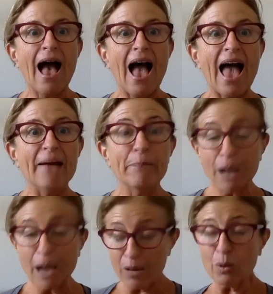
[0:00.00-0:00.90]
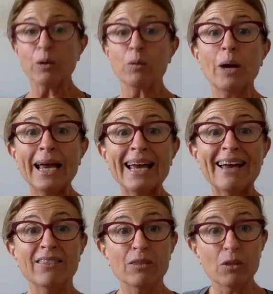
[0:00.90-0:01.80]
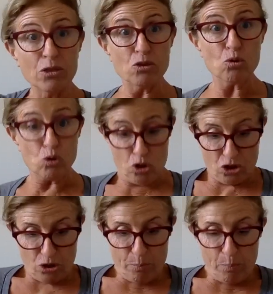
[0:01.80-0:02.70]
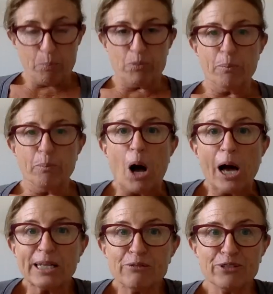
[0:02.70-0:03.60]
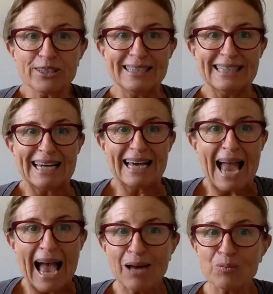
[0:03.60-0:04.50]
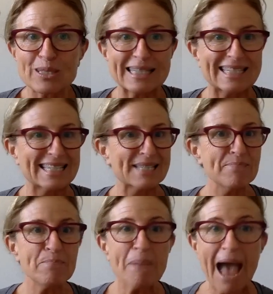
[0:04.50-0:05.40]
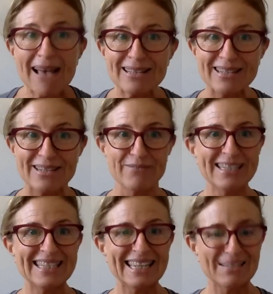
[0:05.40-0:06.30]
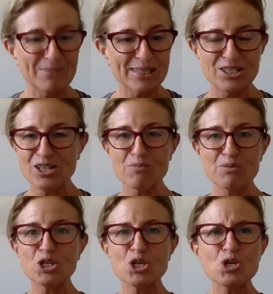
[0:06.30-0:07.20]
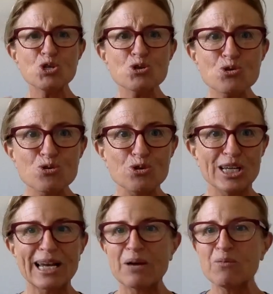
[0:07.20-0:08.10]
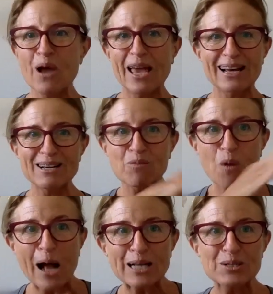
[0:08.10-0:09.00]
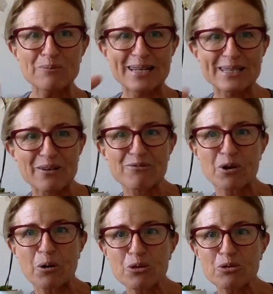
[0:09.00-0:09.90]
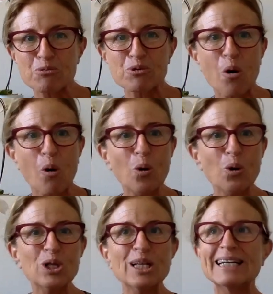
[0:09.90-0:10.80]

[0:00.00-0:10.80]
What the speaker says: But I went away, and the body feeling that I had was just massive. It was huge. And I watched myself go through the whole,